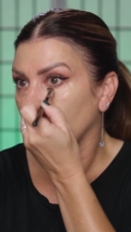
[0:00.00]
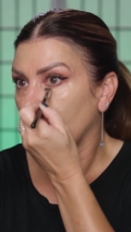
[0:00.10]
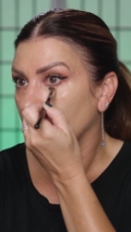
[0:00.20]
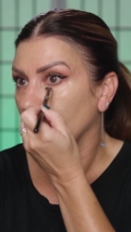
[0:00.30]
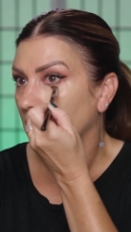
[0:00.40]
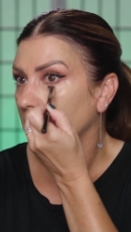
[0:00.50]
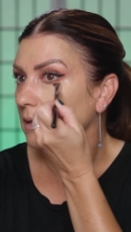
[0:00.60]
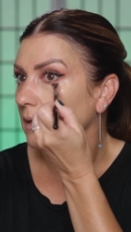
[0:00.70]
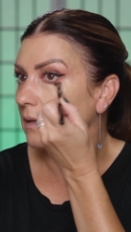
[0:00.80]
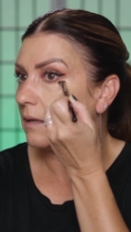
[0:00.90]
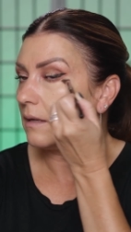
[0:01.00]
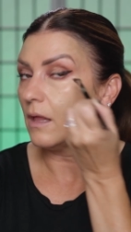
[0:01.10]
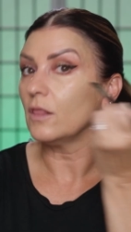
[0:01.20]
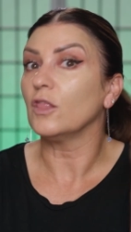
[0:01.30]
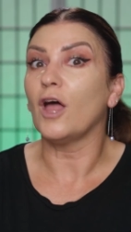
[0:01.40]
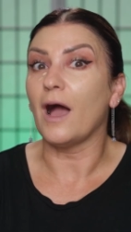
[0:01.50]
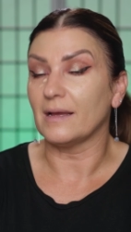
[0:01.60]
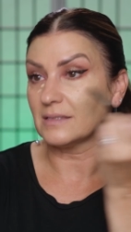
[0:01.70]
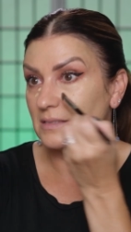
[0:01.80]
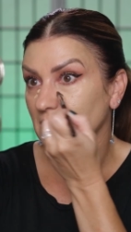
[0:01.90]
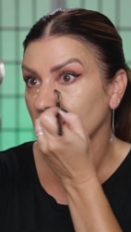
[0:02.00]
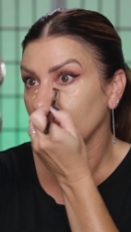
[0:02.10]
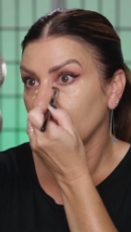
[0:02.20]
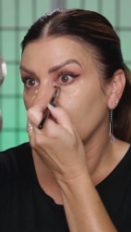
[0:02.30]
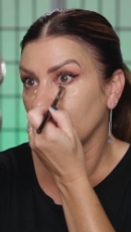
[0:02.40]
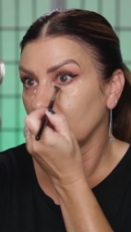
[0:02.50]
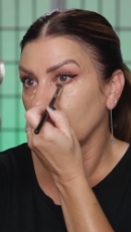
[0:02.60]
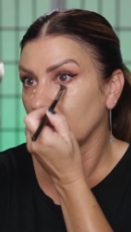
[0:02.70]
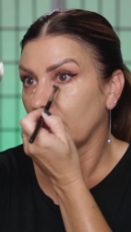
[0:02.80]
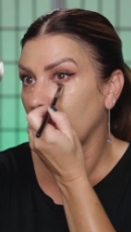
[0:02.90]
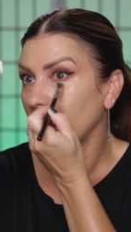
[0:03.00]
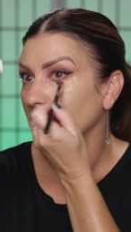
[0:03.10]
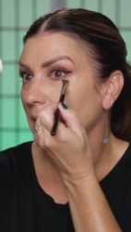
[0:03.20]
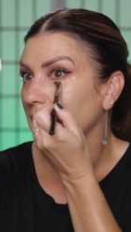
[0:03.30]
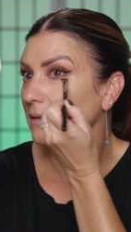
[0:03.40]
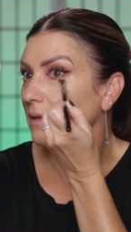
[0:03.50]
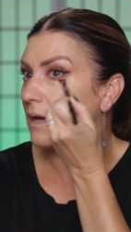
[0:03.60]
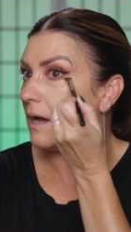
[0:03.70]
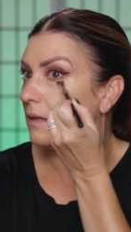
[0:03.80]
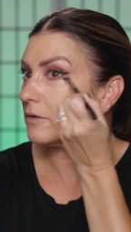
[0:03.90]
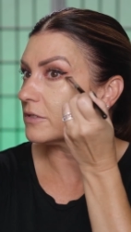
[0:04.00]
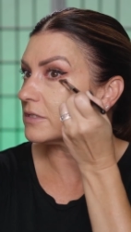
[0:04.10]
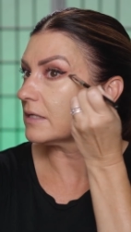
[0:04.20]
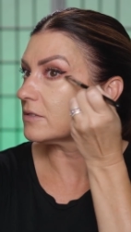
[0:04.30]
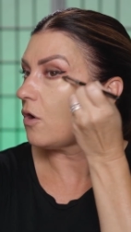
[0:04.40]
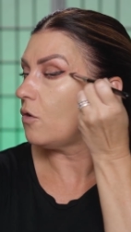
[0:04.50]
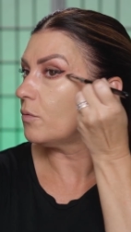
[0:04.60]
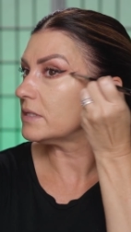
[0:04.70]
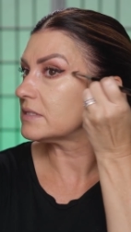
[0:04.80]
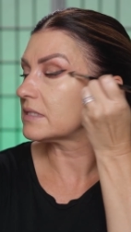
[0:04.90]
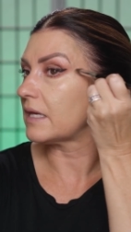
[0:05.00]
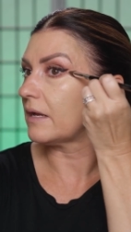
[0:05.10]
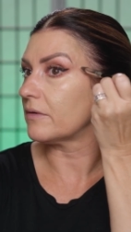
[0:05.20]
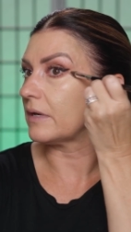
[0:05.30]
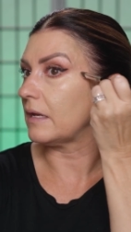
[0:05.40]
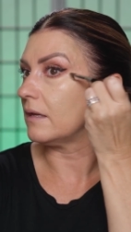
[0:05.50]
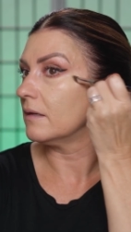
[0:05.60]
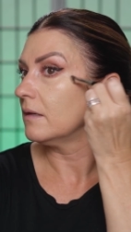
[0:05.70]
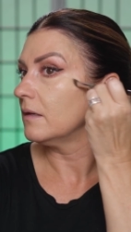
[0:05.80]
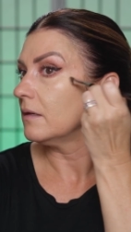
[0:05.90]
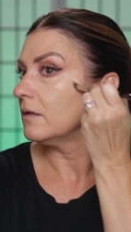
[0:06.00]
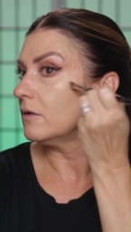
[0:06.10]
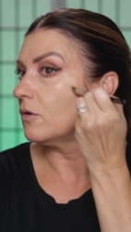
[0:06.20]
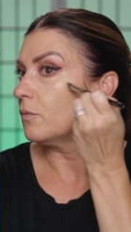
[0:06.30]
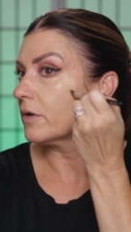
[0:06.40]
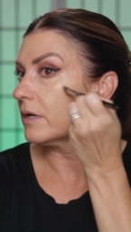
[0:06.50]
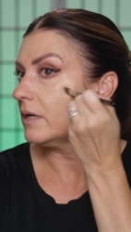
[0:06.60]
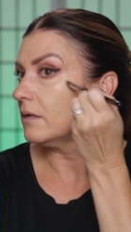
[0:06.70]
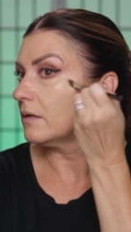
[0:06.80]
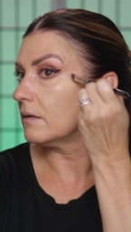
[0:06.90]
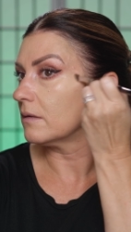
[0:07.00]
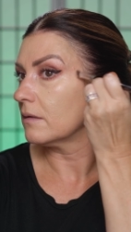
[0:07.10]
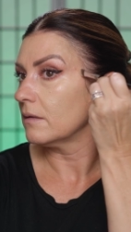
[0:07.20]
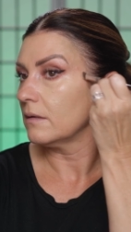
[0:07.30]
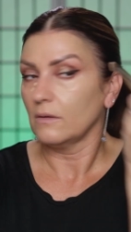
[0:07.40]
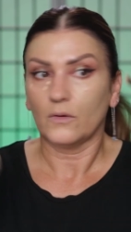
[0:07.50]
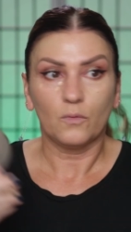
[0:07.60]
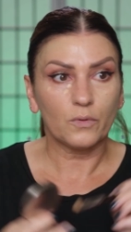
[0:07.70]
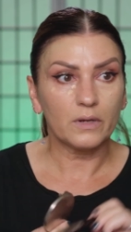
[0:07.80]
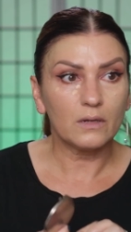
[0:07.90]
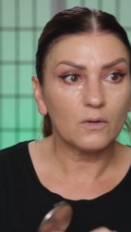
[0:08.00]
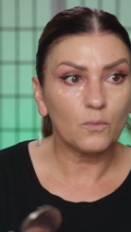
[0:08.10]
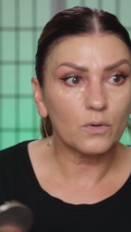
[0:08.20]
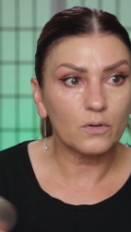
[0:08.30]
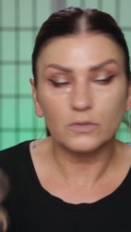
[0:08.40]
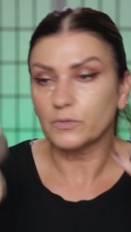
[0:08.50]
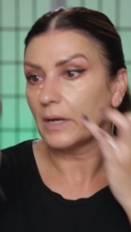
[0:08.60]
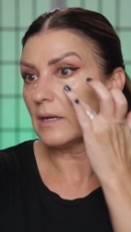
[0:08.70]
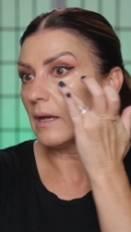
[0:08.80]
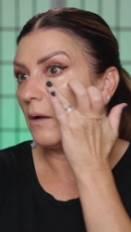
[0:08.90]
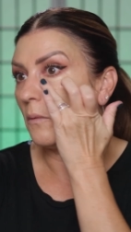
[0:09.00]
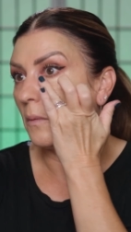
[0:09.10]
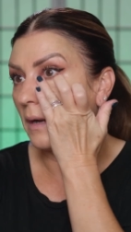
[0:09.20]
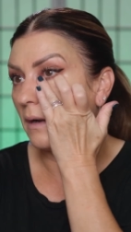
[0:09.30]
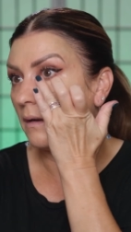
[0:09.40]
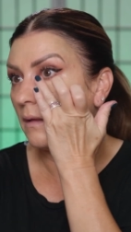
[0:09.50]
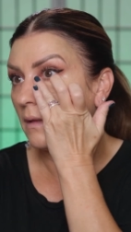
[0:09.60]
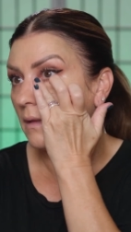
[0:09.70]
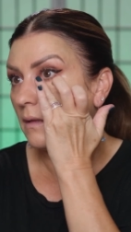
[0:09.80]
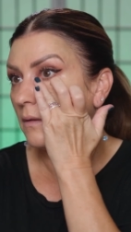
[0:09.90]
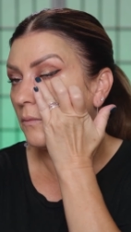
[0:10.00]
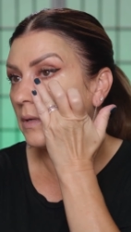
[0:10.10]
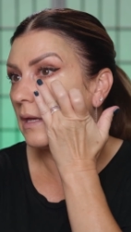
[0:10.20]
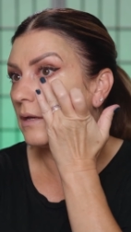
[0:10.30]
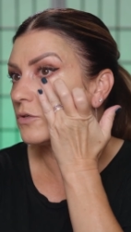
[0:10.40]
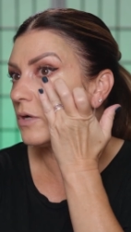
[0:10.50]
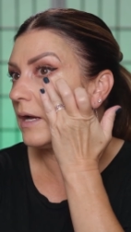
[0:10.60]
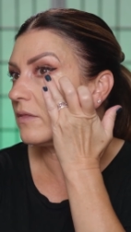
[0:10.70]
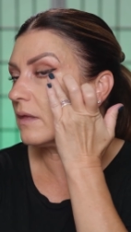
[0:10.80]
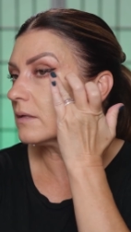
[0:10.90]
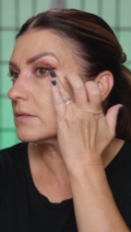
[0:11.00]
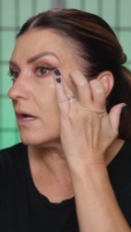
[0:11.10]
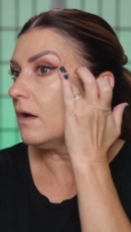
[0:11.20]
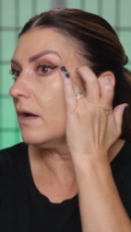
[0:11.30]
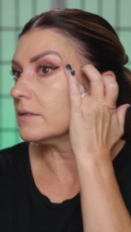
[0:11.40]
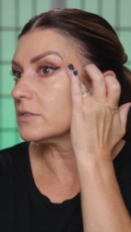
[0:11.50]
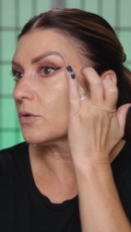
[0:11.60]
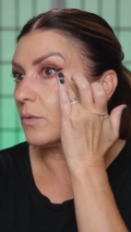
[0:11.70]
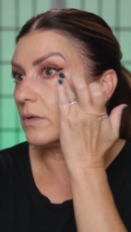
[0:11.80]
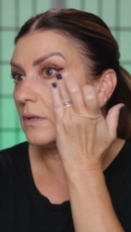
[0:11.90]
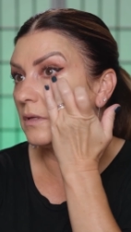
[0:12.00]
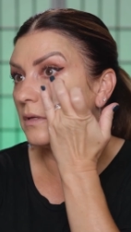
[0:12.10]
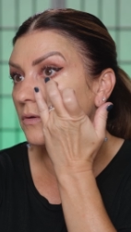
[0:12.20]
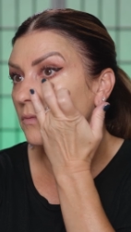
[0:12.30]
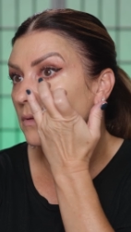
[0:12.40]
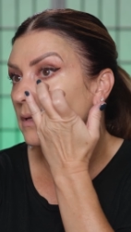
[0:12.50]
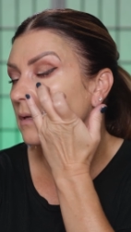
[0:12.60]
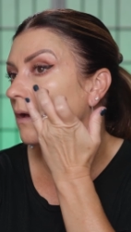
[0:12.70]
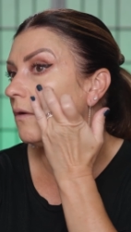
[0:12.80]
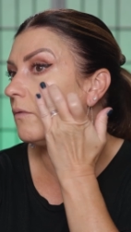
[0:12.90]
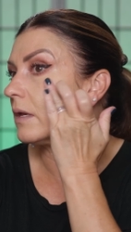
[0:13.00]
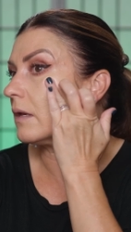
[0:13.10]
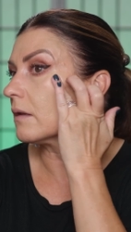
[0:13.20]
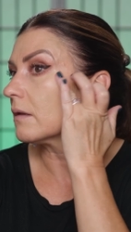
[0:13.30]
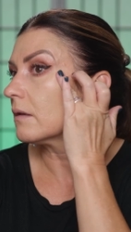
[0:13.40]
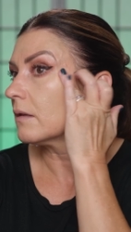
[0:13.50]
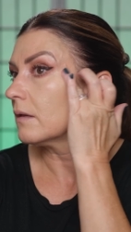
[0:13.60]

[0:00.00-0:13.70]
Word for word: I'm liking it a lot. And I'm liking the colors. That's always scary. You know, we're in a world right now where we can't try things on, so we're literally going